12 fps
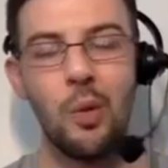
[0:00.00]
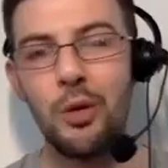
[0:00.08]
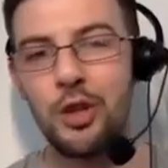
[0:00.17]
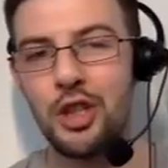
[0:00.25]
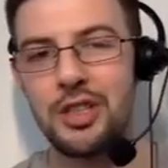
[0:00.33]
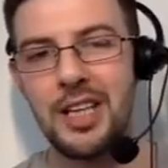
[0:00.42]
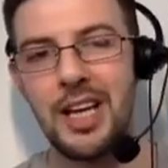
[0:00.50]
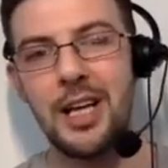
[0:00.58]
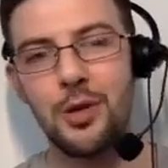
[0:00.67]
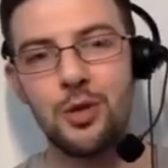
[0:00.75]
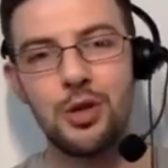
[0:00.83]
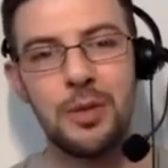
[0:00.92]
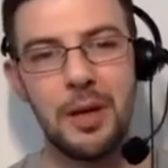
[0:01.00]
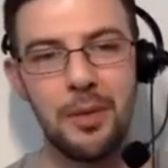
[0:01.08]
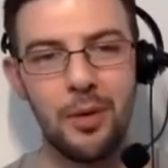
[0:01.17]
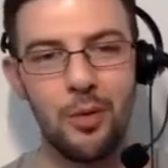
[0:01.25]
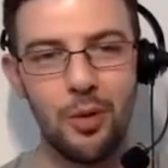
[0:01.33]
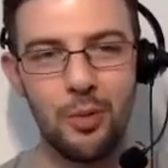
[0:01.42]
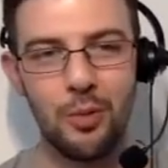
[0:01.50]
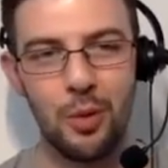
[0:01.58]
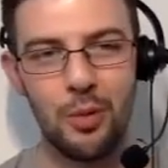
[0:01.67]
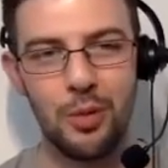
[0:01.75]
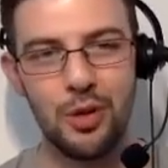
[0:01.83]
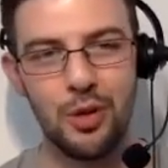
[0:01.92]
would you say to those people?
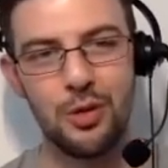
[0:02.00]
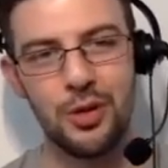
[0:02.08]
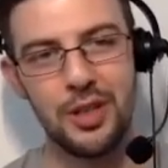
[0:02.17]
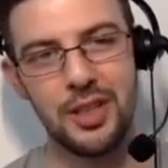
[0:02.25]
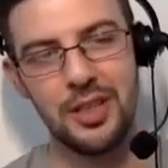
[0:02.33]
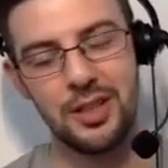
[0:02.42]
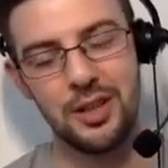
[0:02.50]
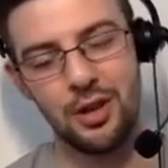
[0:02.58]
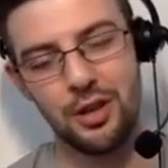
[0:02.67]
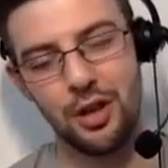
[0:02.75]
What would you sort of your